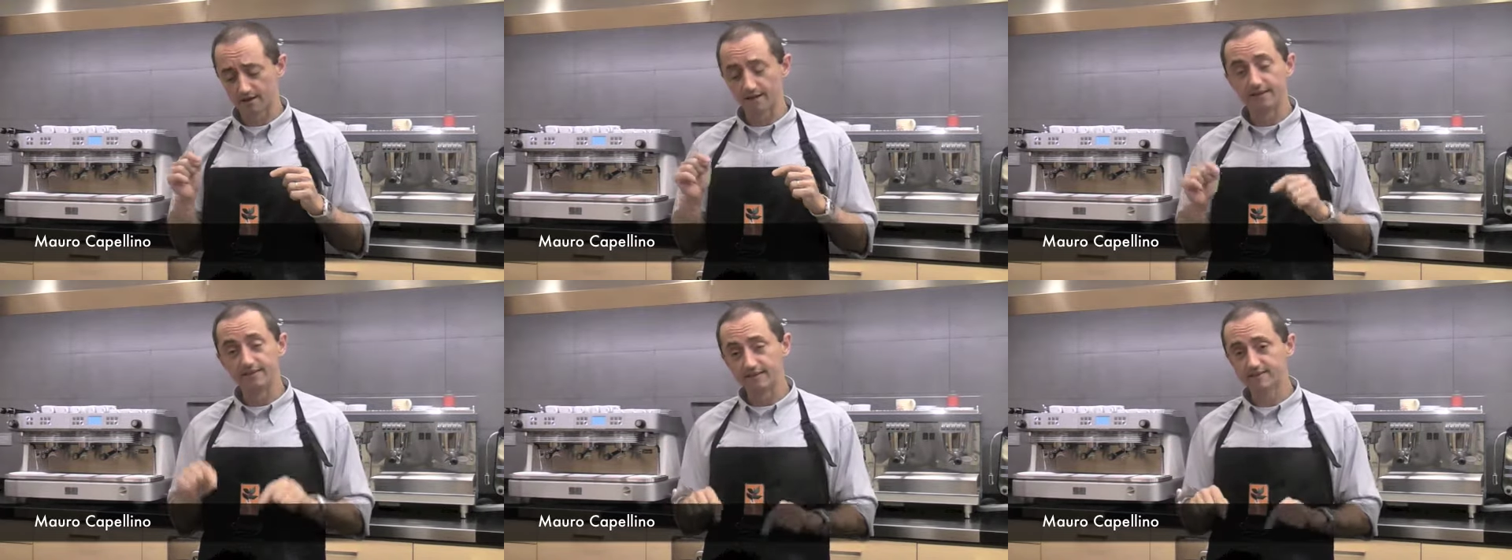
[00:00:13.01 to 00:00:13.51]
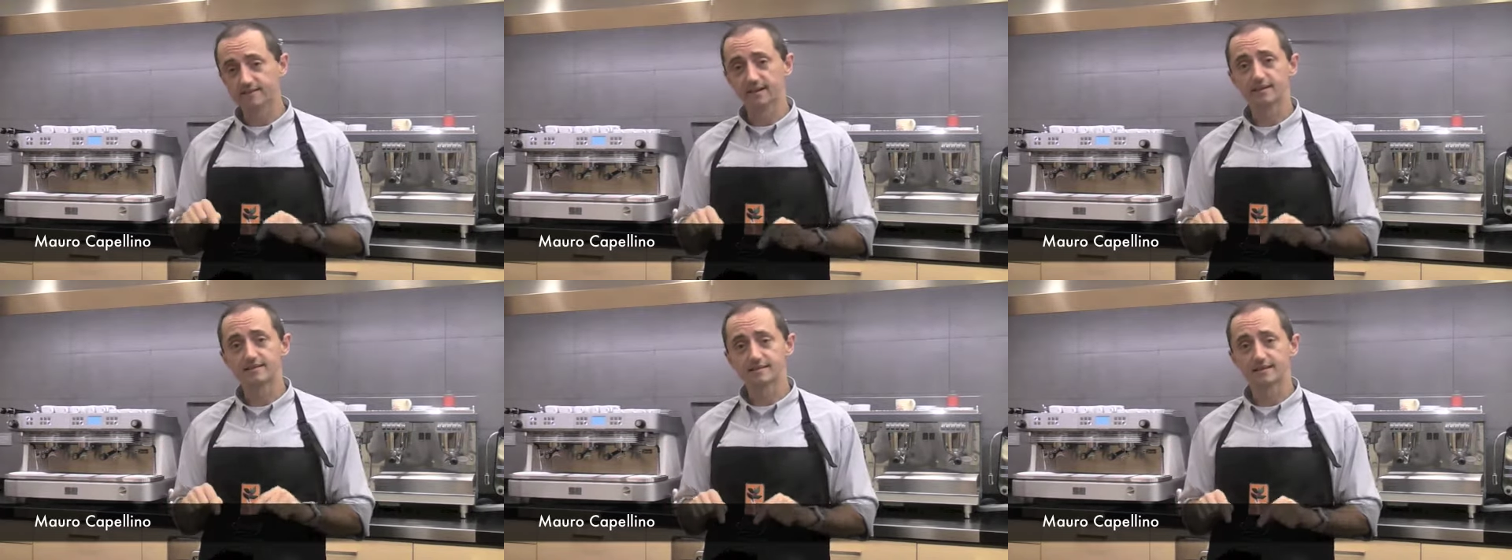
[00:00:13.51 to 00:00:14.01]
In this
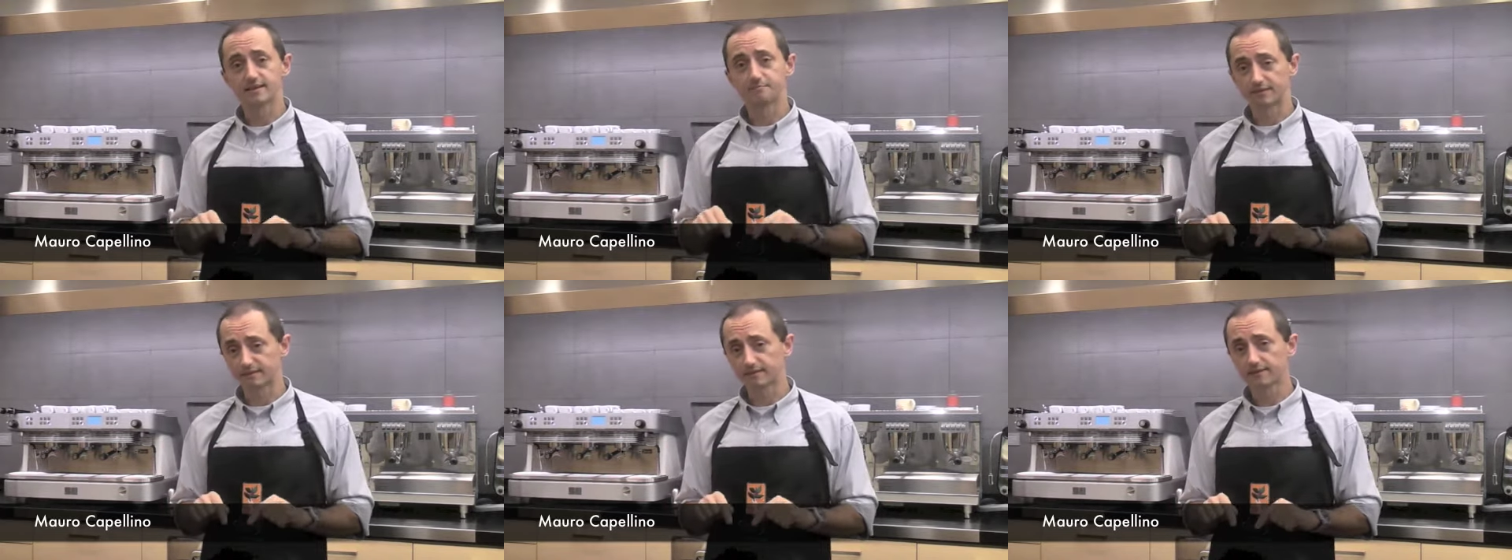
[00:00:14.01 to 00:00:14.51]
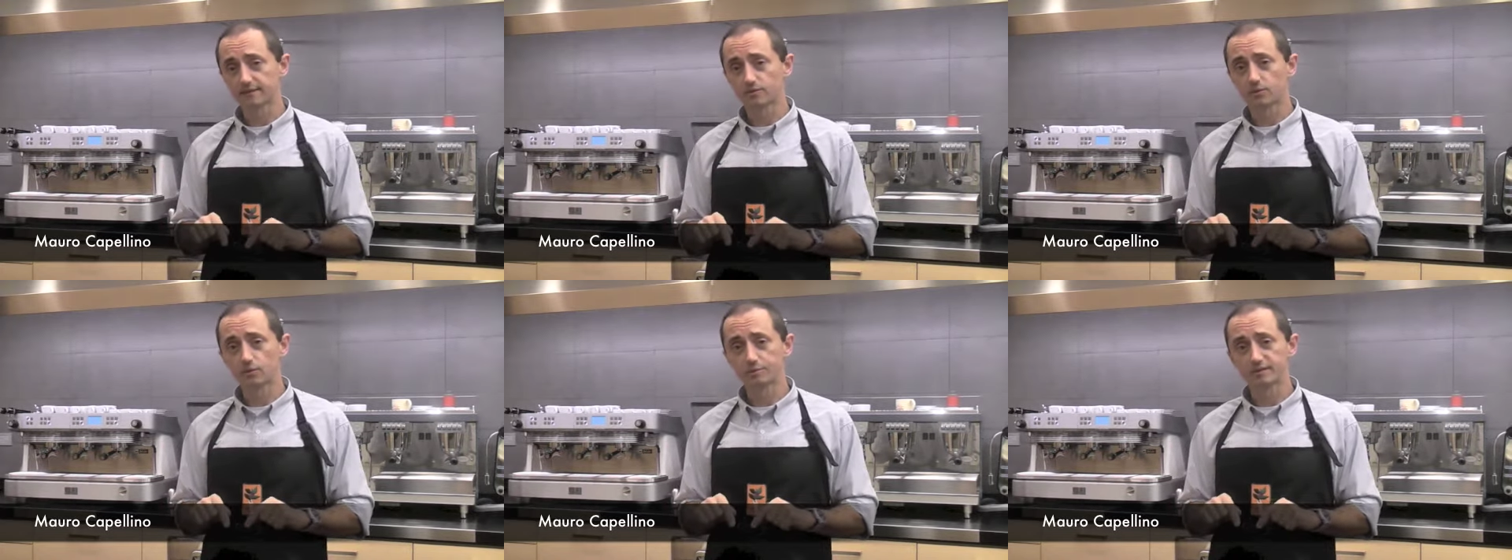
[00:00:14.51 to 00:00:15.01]
case here in particular
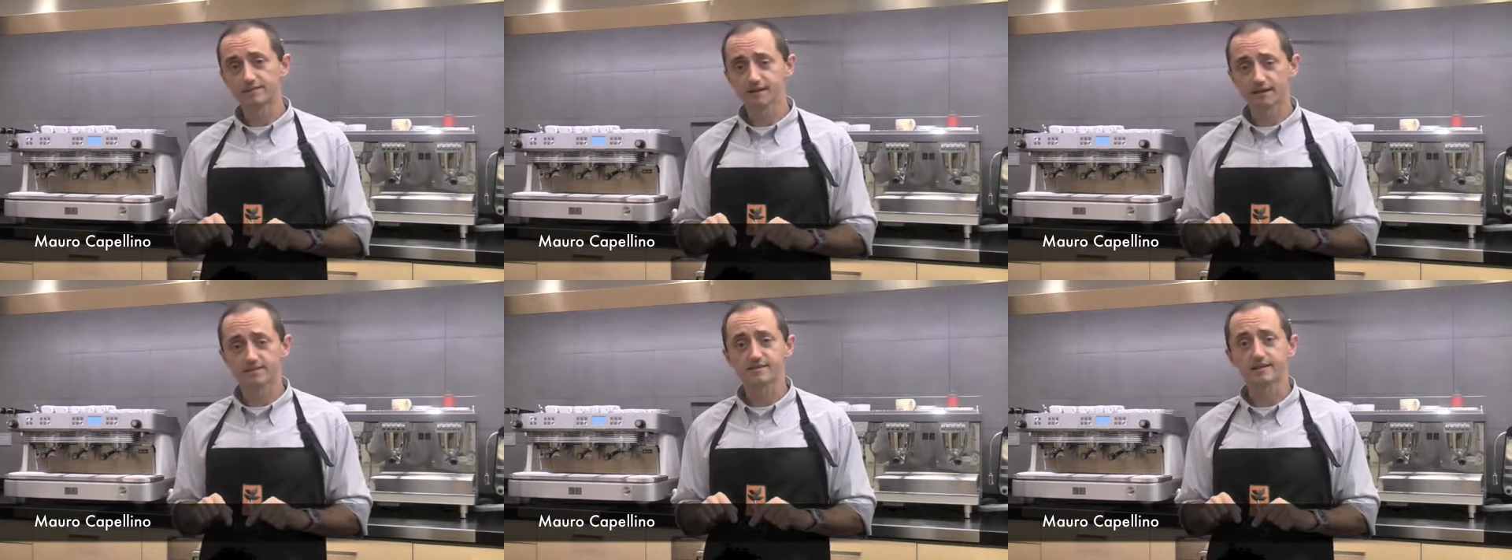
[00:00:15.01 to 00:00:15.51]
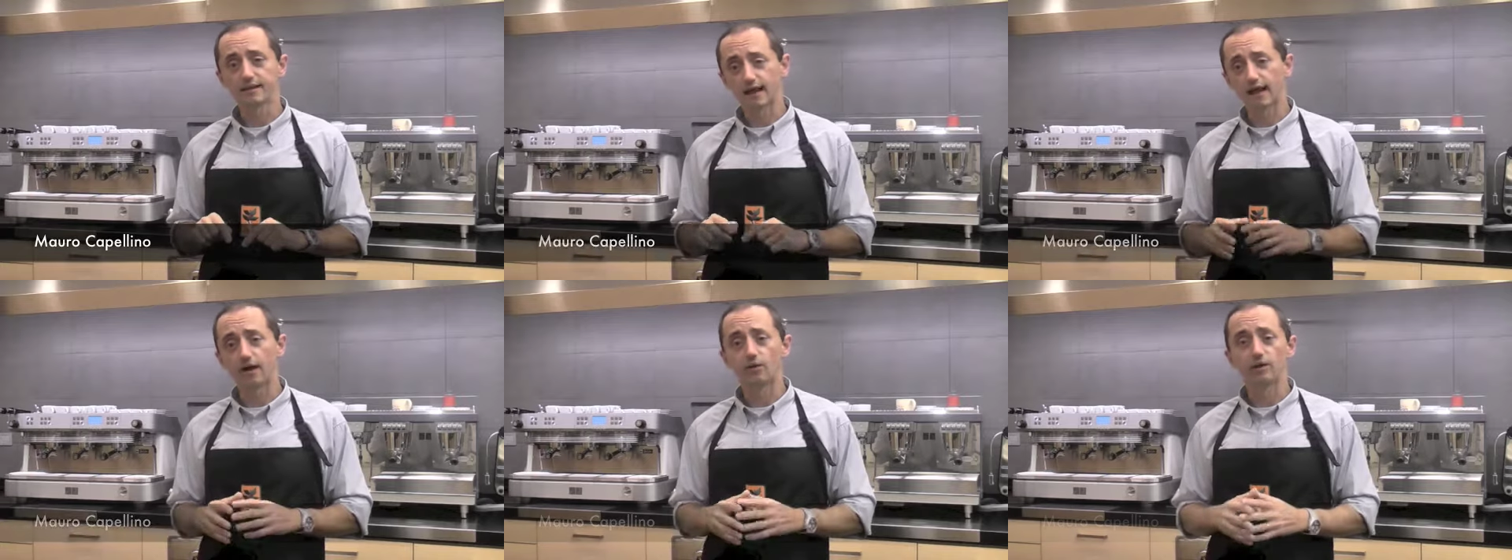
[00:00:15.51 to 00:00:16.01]
we will be discussing
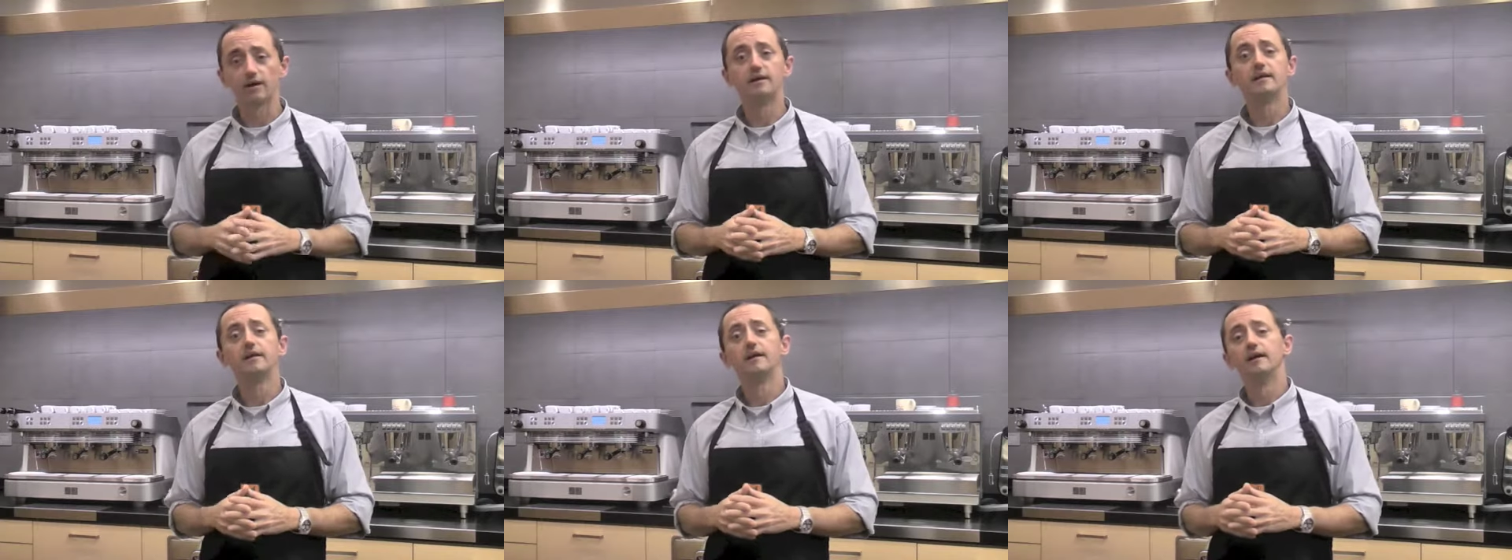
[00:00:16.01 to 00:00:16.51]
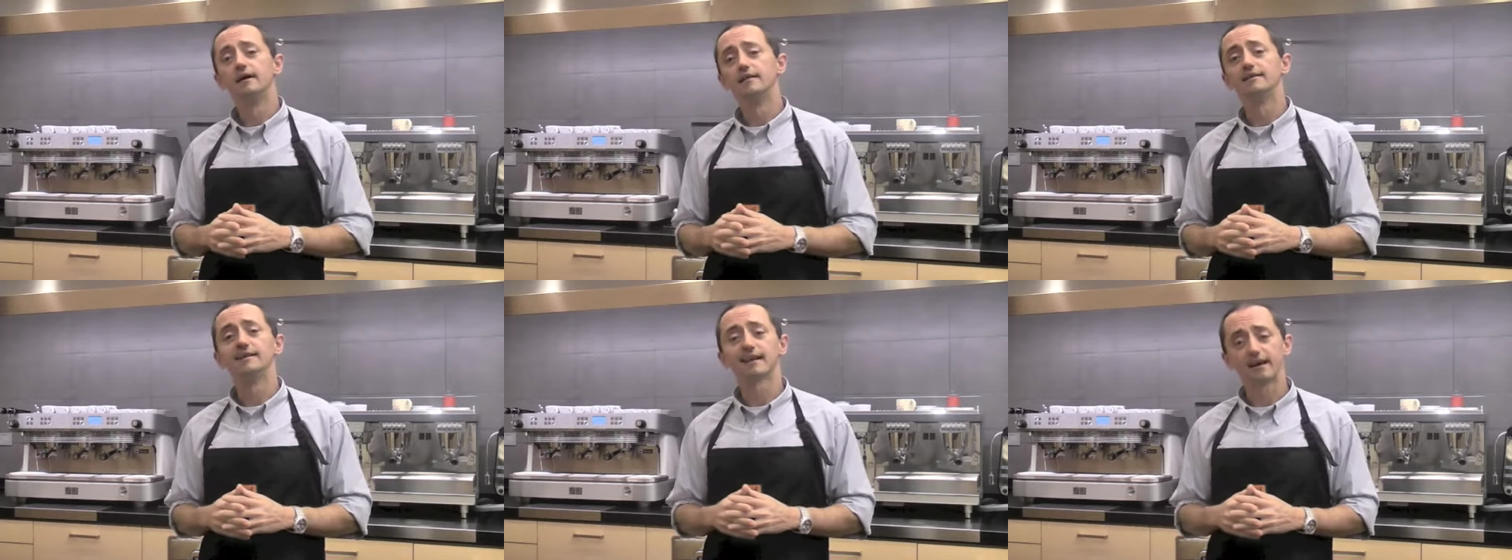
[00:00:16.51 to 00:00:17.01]
our
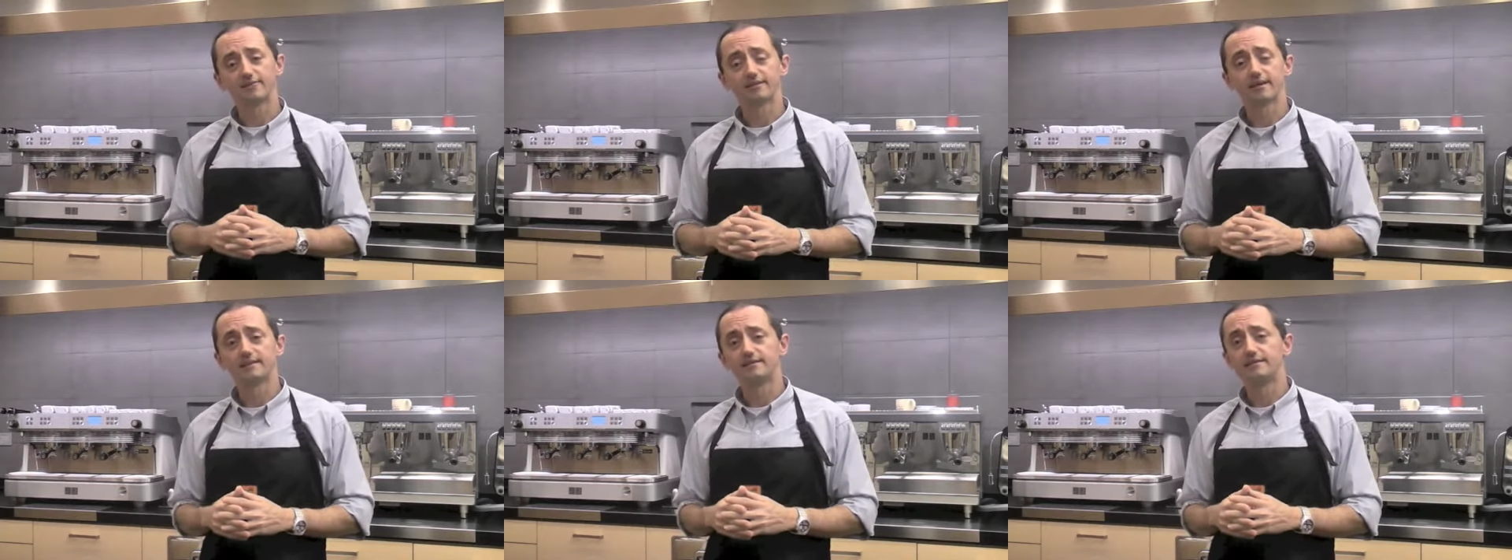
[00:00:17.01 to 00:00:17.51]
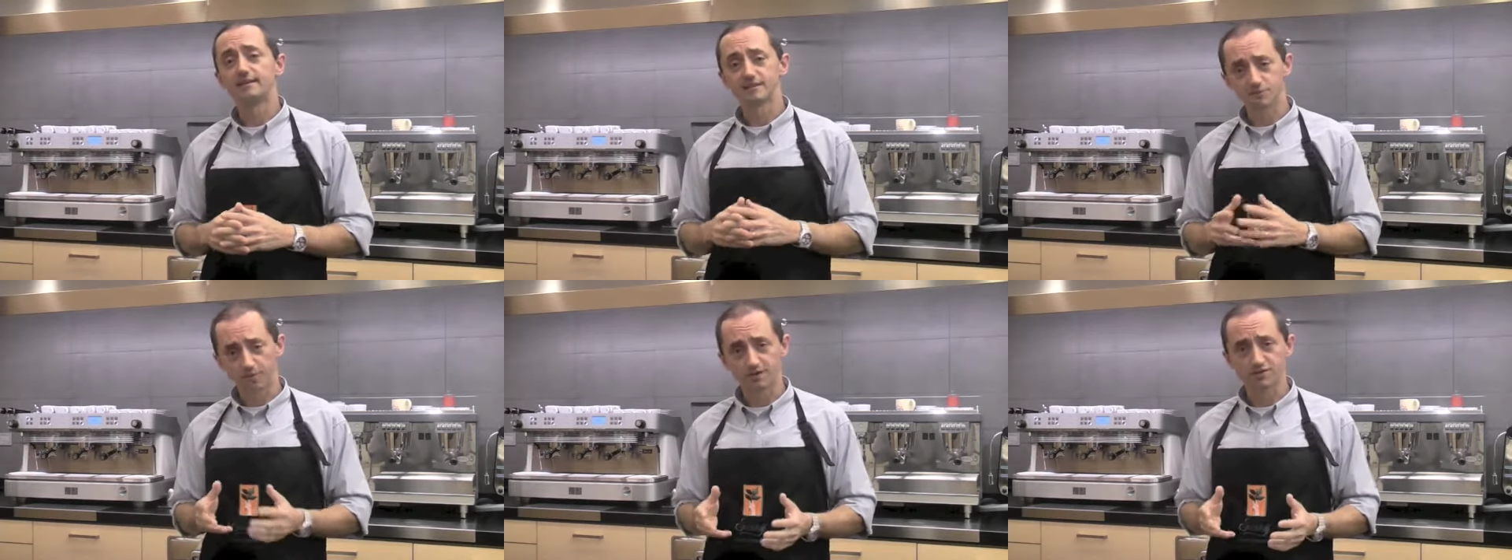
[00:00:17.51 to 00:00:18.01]
decaffeinated
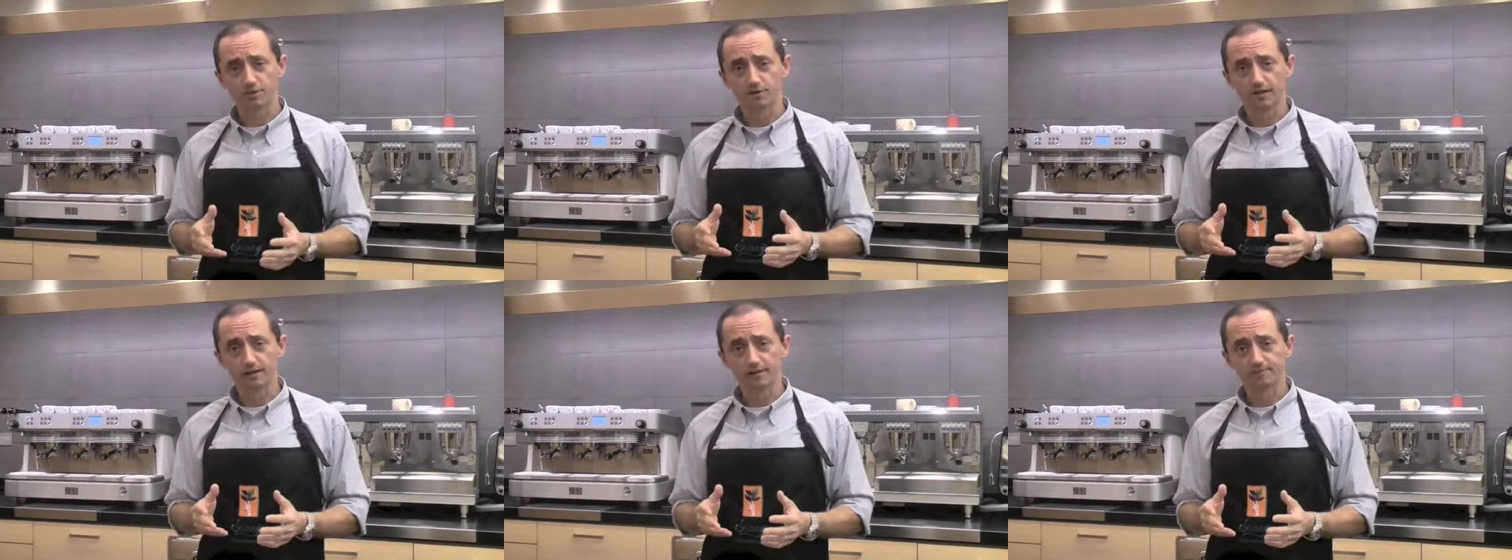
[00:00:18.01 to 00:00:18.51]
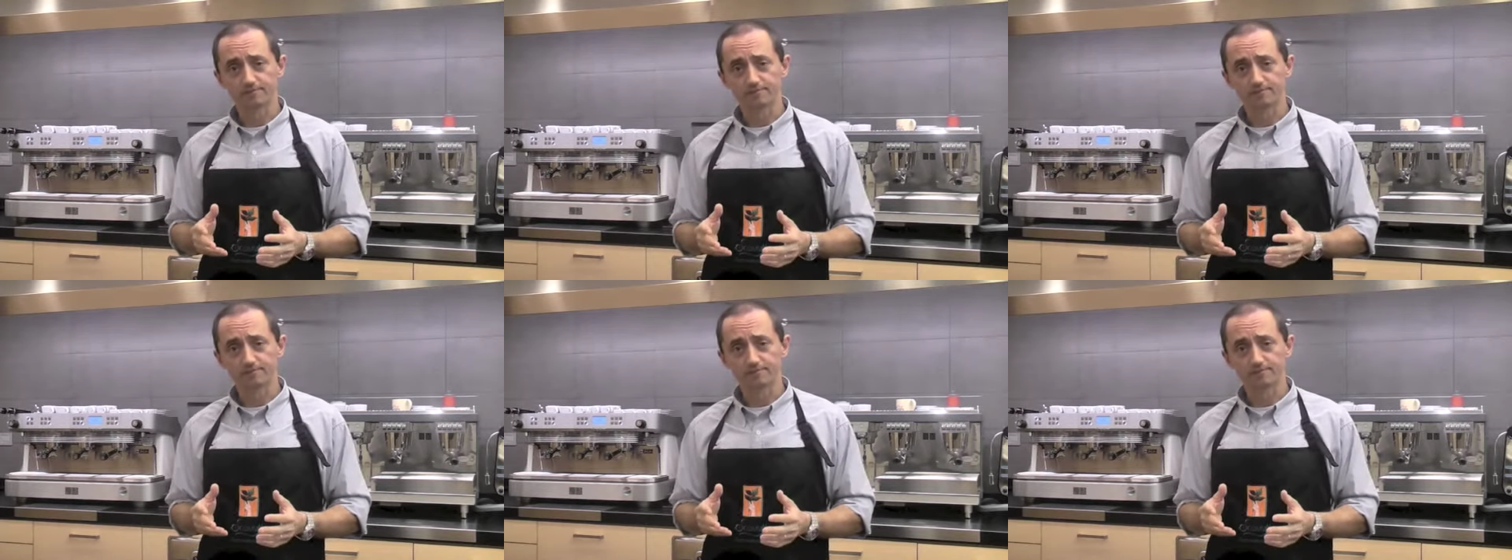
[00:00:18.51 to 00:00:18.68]
espresso blend.